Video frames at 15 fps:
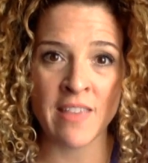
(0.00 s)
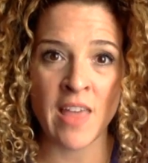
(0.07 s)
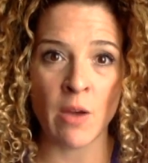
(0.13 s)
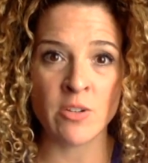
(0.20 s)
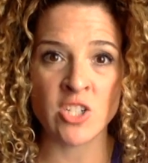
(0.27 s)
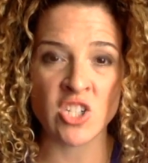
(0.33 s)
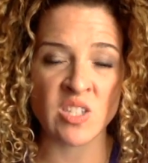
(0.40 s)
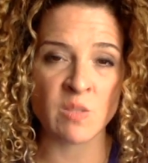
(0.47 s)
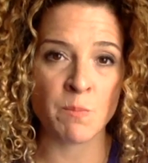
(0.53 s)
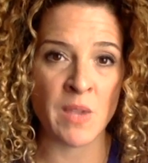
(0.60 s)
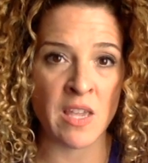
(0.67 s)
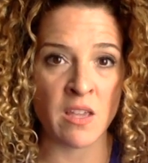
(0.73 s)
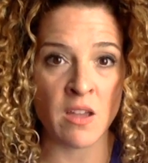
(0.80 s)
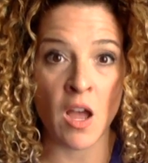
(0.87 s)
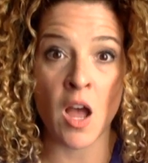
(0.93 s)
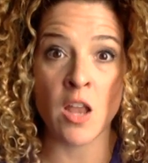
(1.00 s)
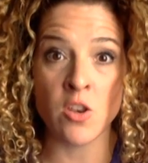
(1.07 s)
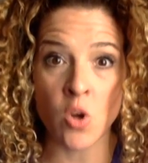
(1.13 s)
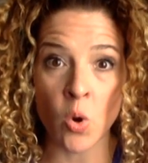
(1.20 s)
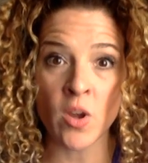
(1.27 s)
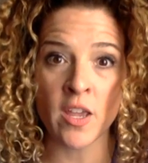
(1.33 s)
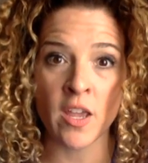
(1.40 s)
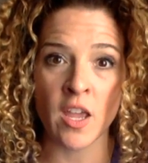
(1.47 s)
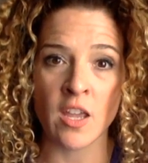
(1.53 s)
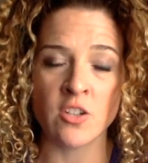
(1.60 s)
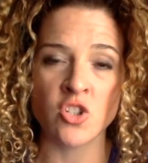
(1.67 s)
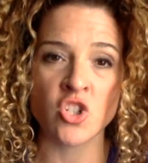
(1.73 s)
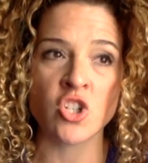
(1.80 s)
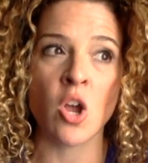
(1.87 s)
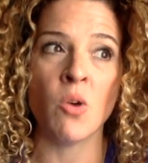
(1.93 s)
That would just be annoying and
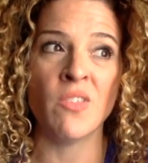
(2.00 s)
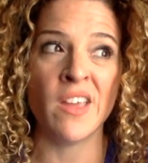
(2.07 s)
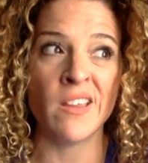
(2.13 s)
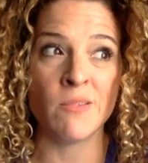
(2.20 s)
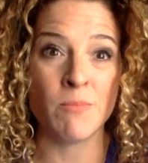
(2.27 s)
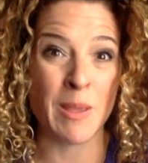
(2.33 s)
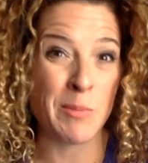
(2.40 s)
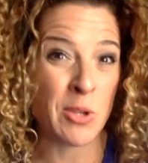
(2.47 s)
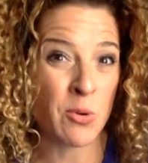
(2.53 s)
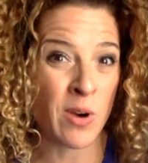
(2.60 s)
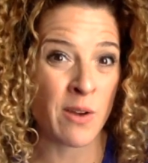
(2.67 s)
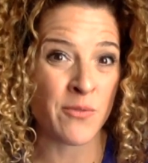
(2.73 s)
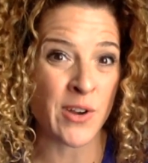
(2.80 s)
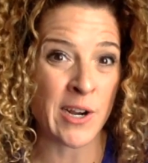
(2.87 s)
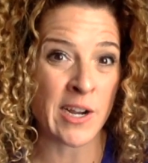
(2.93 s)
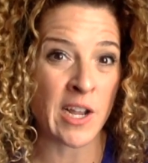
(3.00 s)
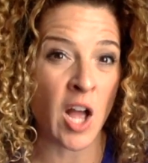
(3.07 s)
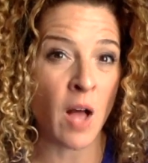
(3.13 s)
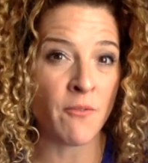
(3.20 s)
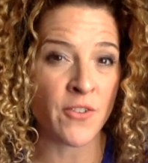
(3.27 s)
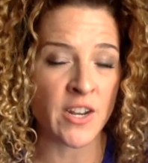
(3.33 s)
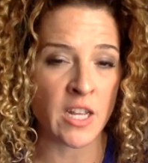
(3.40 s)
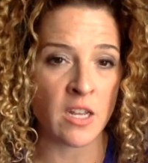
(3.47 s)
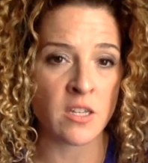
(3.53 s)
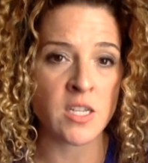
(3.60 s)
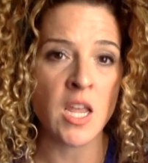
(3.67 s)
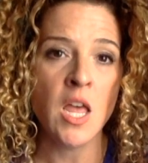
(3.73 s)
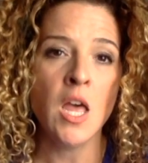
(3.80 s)
show that maybe you aren't very confident.